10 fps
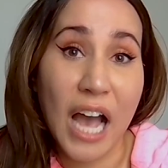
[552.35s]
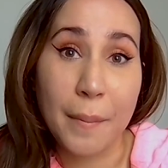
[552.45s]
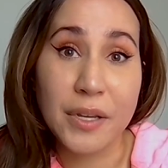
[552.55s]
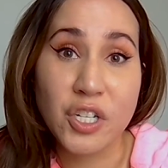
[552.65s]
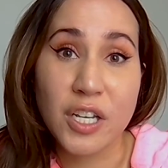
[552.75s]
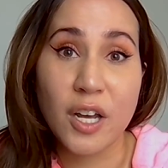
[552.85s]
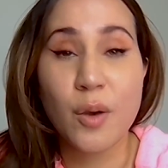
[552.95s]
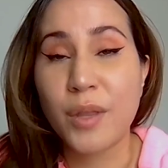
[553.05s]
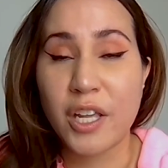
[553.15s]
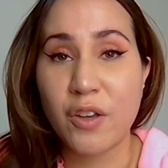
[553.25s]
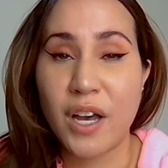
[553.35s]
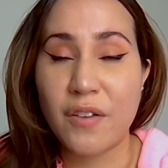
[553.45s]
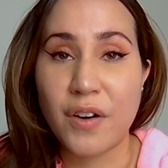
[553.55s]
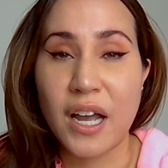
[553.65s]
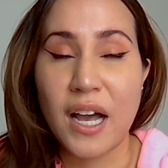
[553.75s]
cappuccino that you've
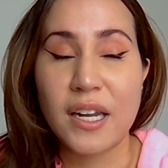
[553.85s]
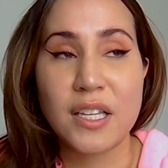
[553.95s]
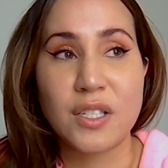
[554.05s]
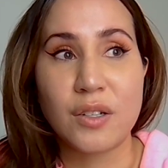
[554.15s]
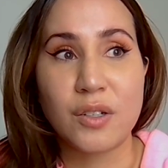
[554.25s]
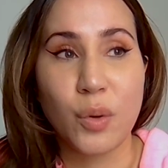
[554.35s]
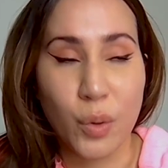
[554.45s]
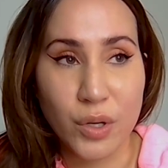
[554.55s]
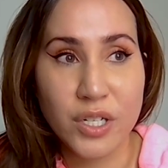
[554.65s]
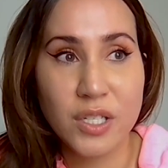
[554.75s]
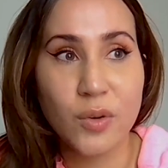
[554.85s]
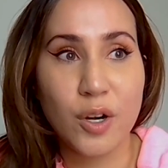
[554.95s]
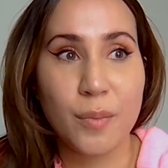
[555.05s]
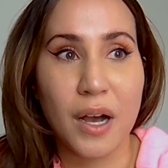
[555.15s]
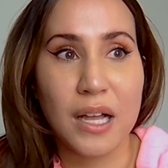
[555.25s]
ever had. It's a gorgeous
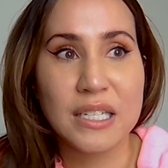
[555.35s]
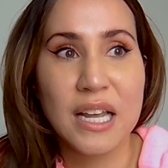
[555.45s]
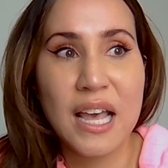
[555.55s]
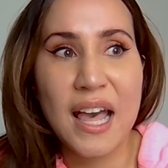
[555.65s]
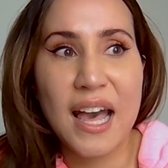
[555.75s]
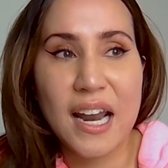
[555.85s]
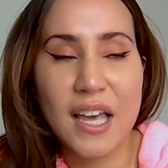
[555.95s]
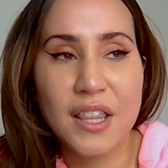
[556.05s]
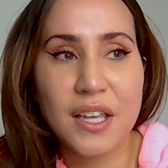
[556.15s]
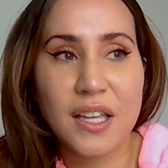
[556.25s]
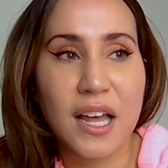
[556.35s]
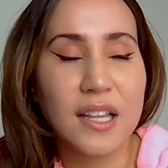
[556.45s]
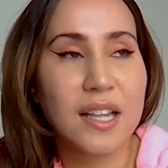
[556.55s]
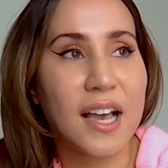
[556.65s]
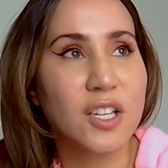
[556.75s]
gourmand. And I think that
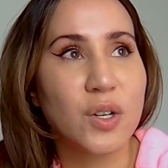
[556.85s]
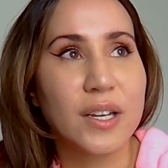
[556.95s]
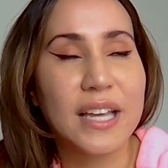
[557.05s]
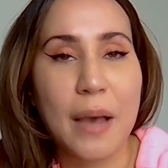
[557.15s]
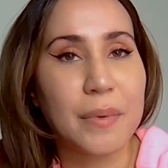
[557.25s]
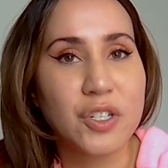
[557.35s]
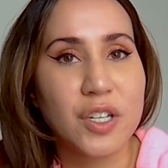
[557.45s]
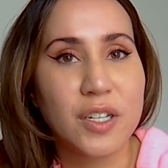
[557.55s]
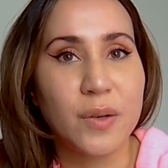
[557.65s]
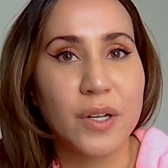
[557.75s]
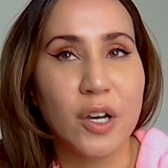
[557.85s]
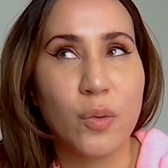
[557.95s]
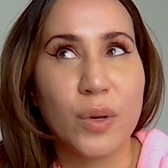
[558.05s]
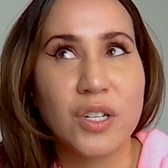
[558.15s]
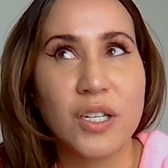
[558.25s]
extra cappuccino note,
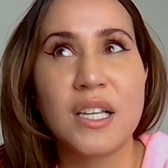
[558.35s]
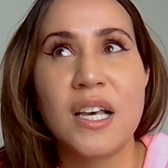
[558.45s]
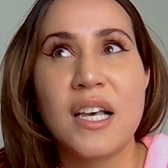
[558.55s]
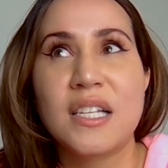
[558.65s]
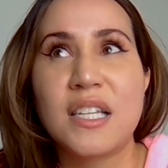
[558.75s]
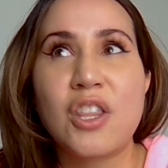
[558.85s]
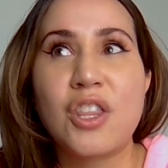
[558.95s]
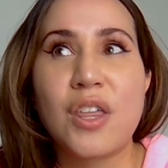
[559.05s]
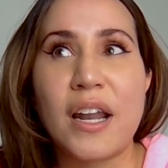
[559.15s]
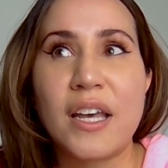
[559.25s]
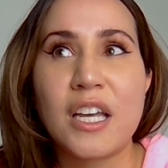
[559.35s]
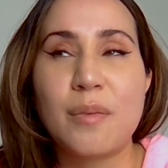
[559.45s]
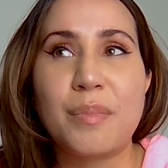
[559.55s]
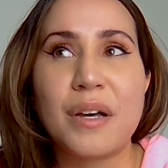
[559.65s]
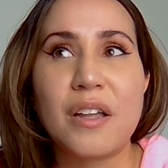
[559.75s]
which is synthetic,
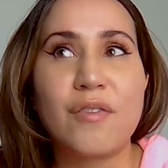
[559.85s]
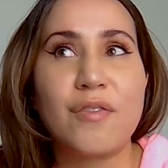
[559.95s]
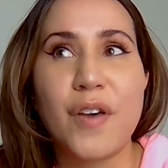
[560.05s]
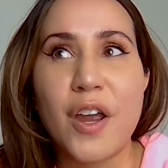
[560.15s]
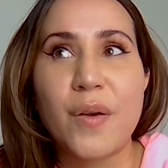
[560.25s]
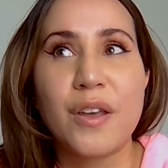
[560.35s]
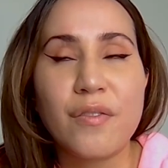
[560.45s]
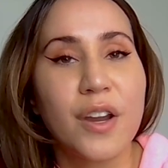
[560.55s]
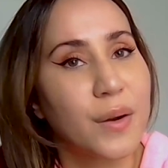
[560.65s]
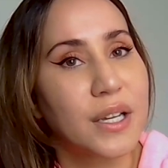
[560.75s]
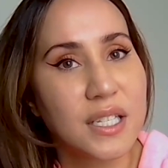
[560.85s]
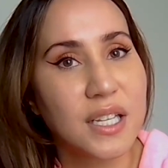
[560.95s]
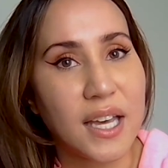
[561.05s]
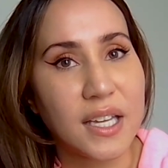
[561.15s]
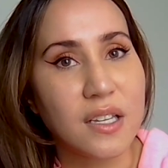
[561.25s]
but very, very
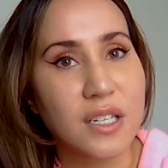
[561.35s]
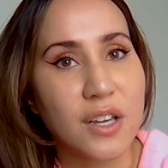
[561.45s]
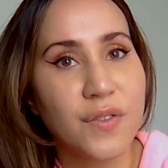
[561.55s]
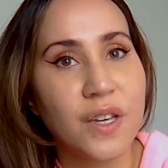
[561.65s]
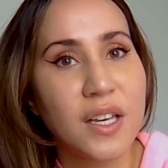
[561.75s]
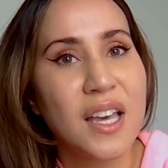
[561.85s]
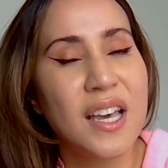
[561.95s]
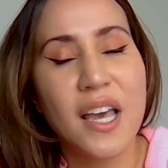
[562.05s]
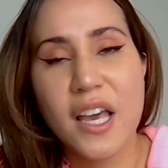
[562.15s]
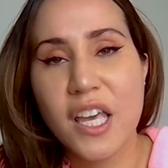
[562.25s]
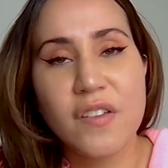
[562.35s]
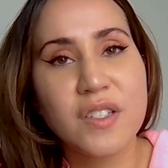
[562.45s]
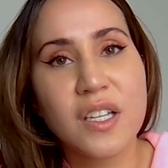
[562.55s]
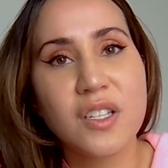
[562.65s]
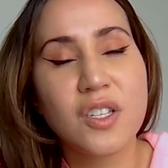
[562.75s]
scientific, it gives
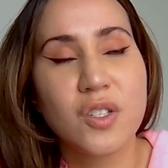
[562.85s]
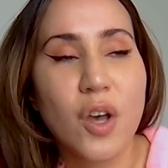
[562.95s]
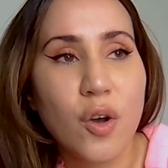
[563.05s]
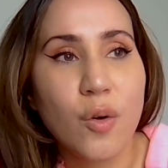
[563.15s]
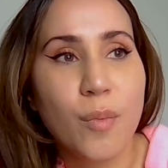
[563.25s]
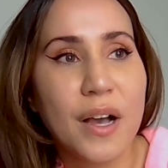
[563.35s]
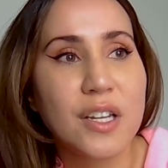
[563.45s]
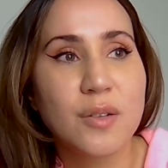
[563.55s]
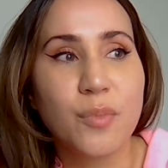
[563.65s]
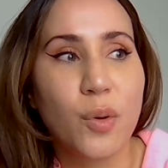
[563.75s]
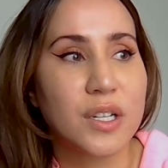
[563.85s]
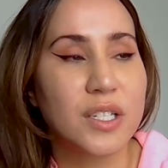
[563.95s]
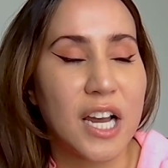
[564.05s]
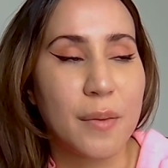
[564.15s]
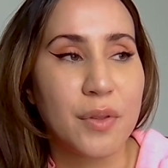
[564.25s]
it so much more
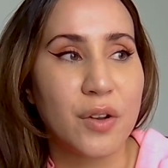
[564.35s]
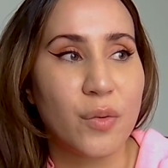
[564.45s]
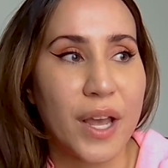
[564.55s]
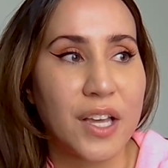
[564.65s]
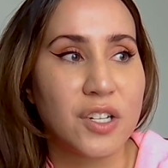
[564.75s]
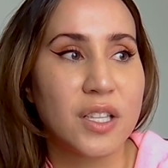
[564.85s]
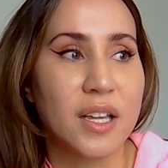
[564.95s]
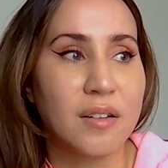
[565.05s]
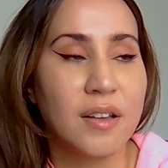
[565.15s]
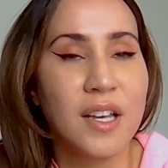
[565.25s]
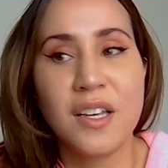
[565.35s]
depth and range than,